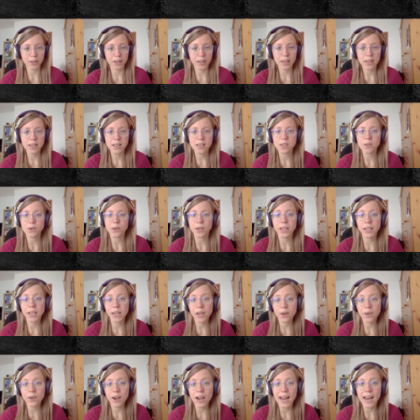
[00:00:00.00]
So
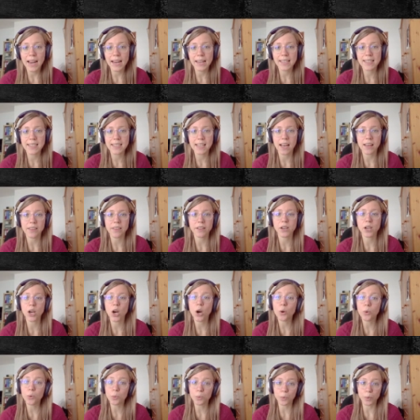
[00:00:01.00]
here x are the
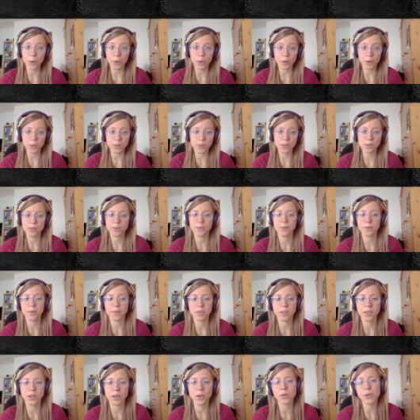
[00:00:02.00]
code words.
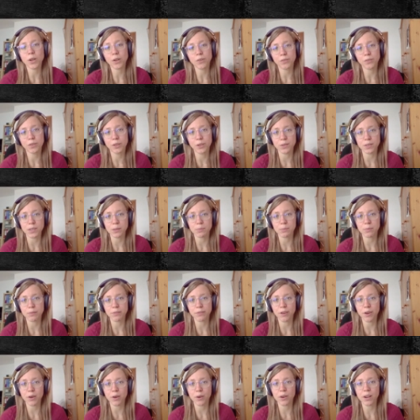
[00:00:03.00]
Don't confuse it.
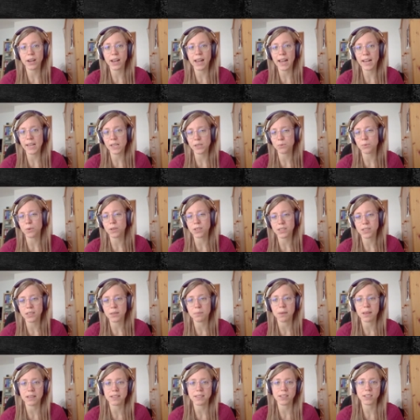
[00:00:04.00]
Before, x was the
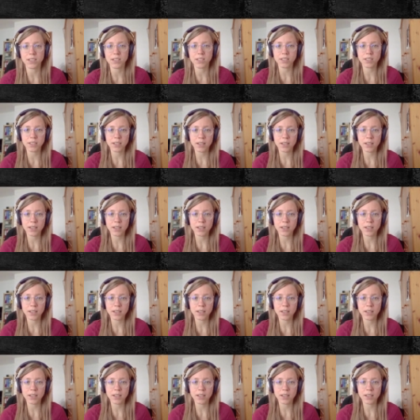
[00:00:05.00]
message.